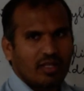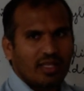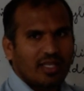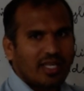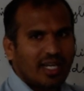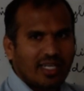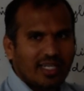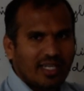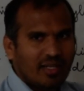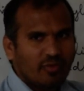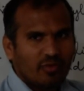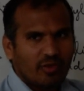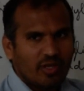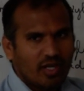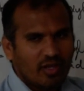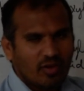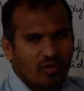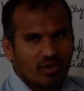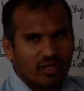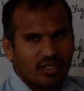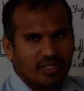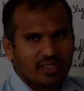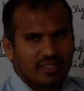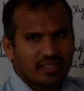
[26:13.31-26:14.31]
That time we are
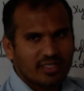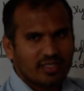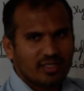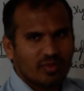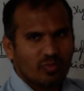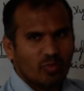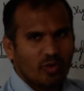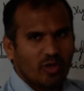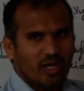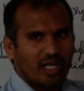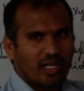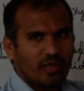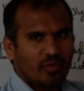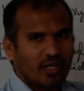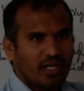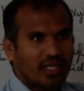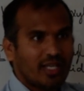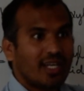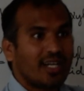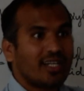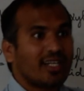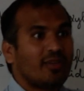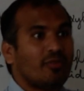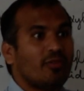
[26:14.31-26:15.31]
not discussing boiling.
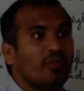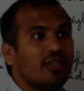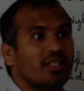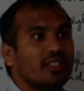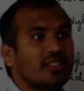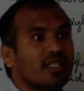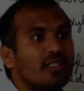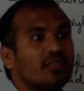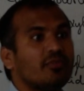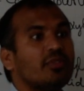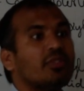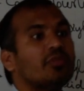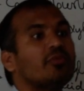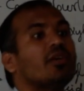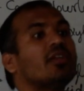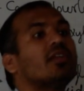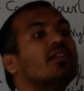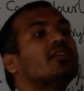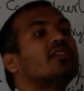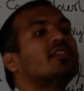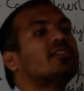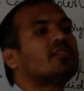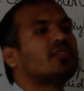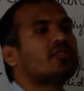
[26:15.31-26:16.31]
That time we discuss which
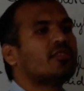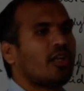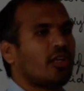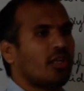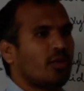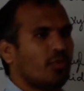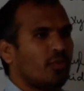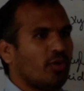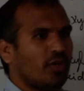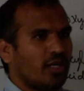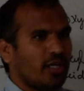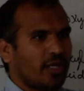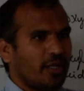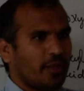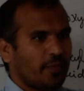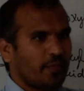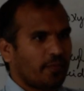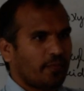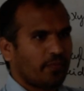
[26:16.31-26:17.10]
one? Solubility.